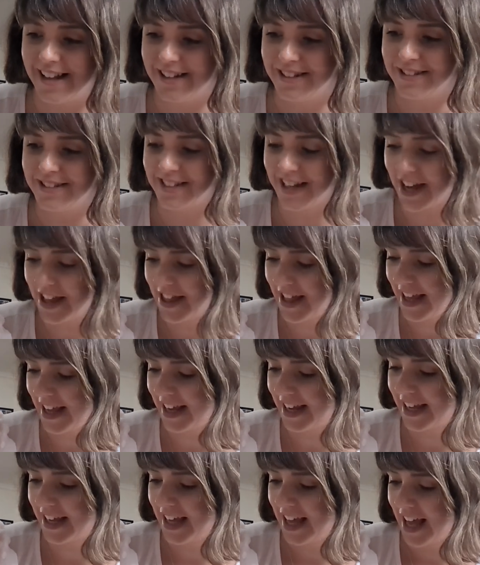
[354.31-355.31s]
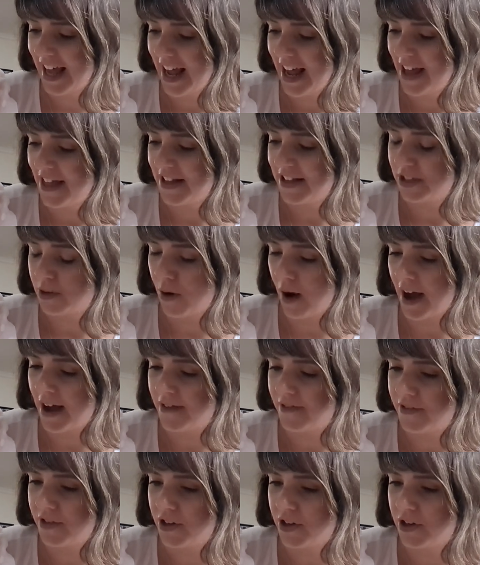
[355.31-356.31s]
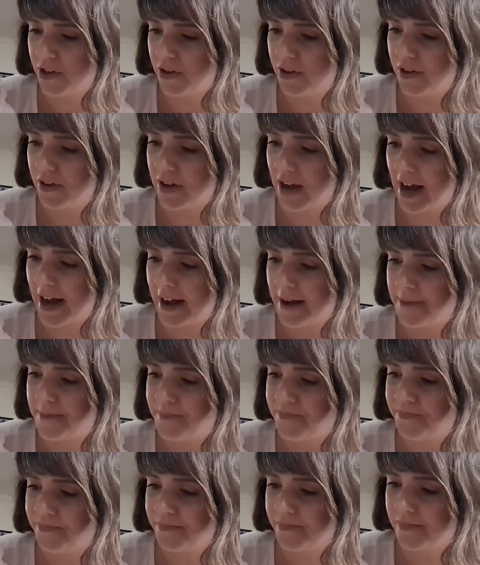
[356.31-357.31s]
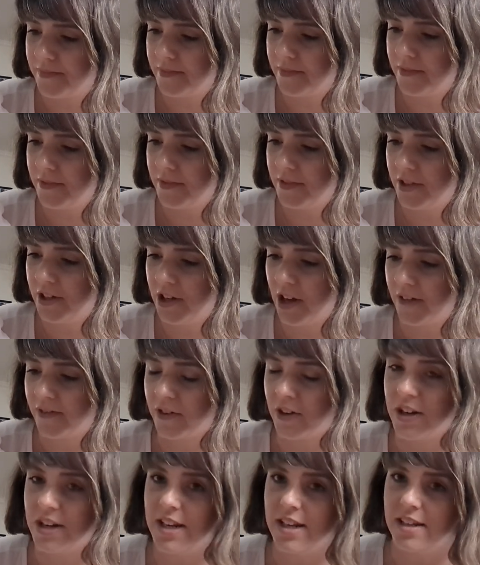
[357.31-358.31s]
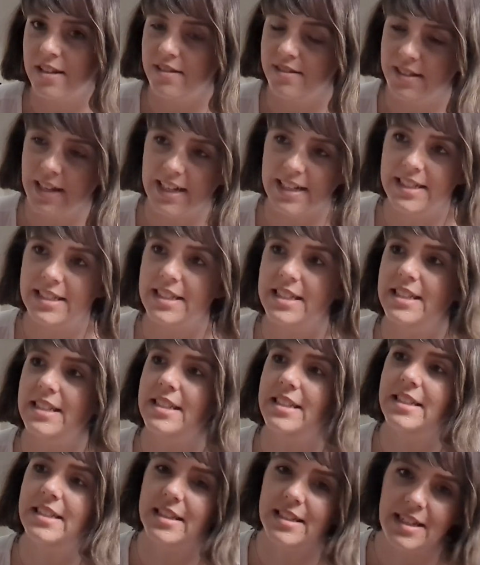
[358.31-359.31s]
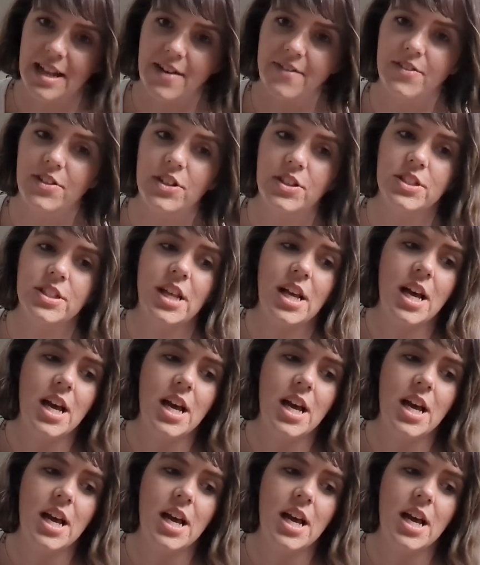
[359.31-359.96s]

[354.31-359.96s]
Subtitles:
And I think there's quite a few, you know, I've got nieces and nephews,